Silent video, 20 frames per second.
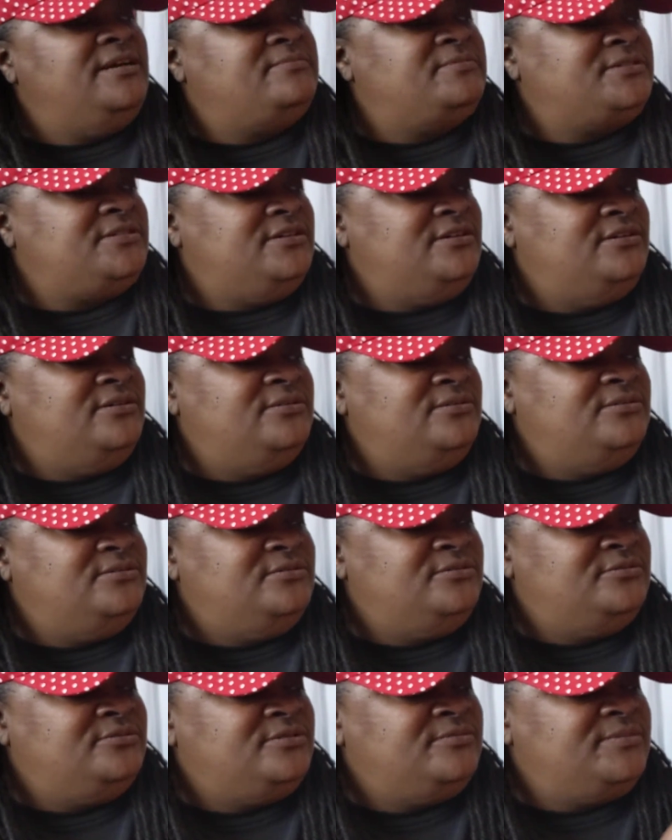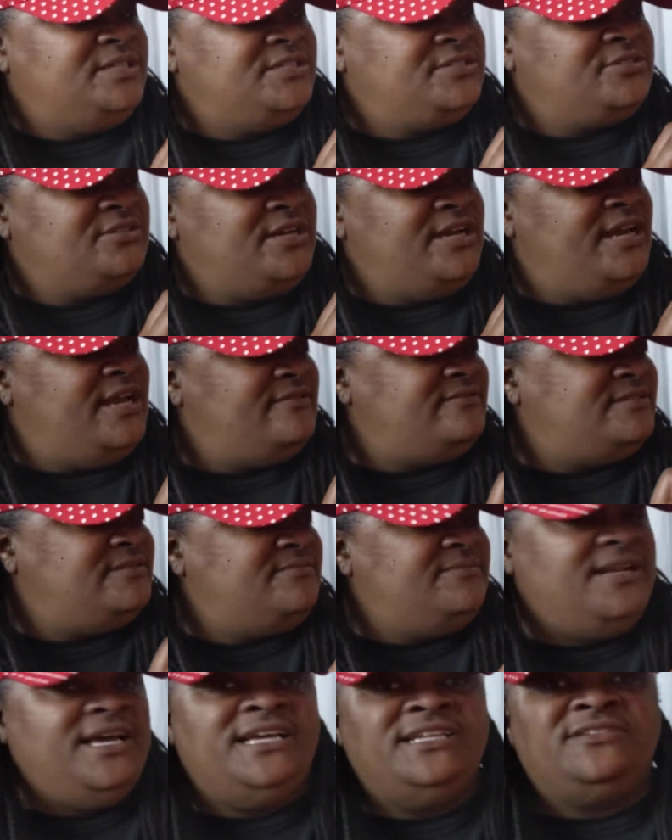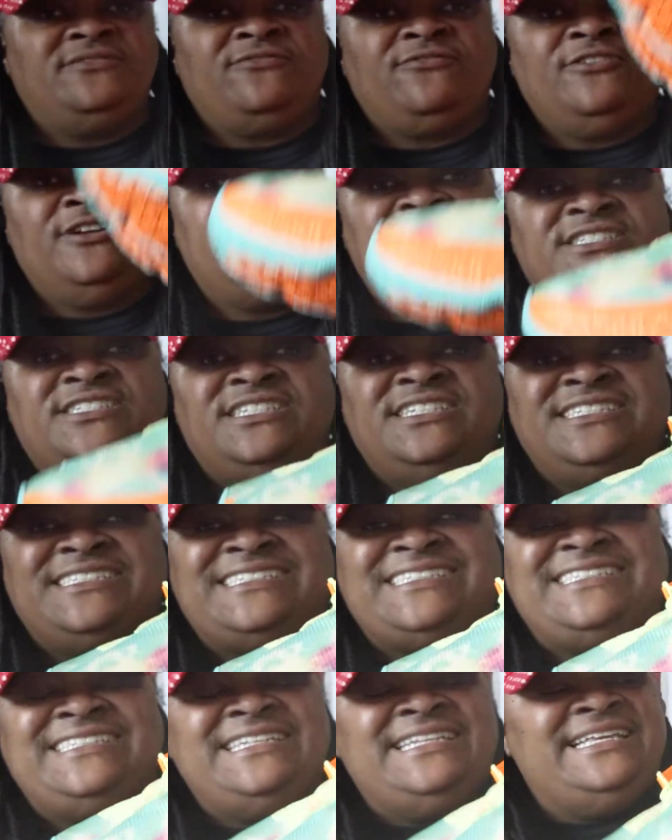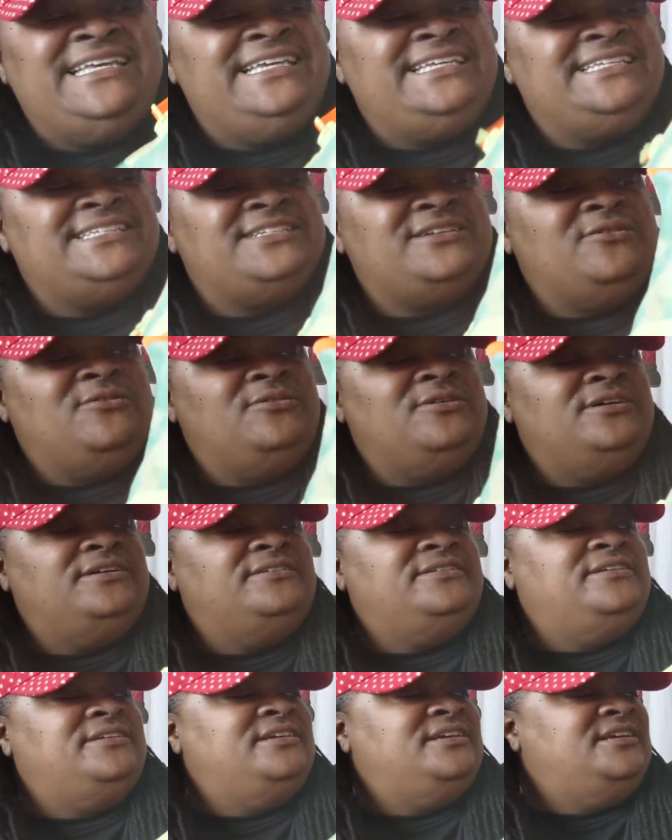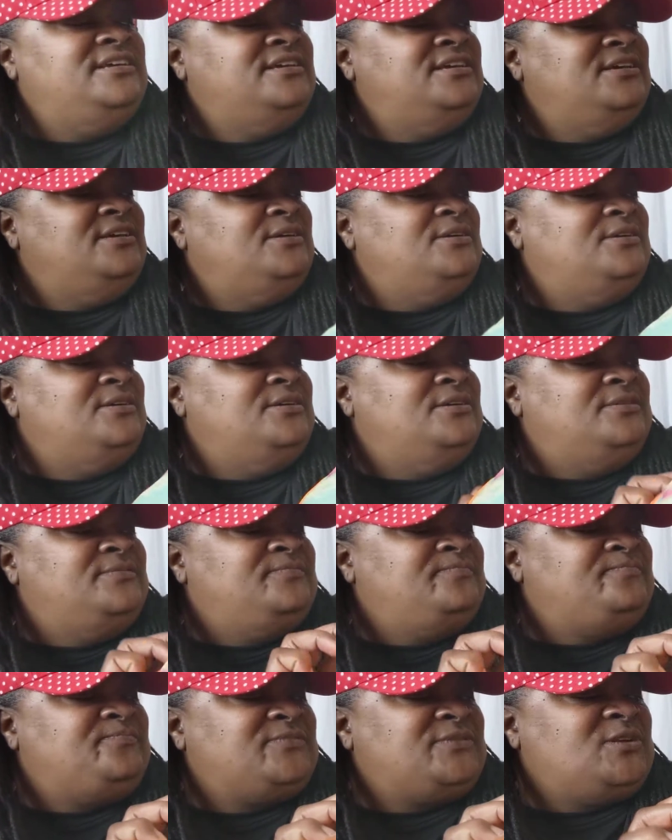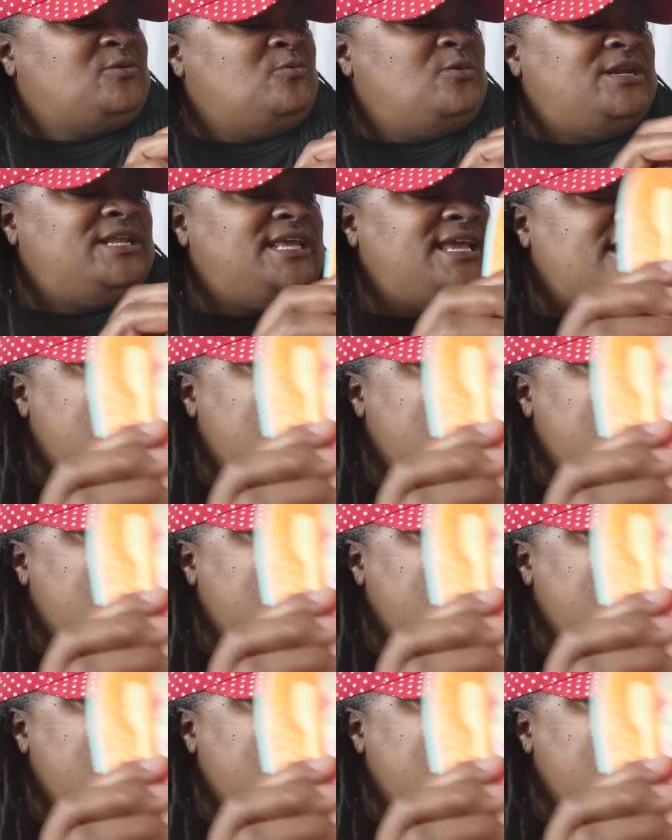up, so want to make sure I have some nice fresh sneaks on. What do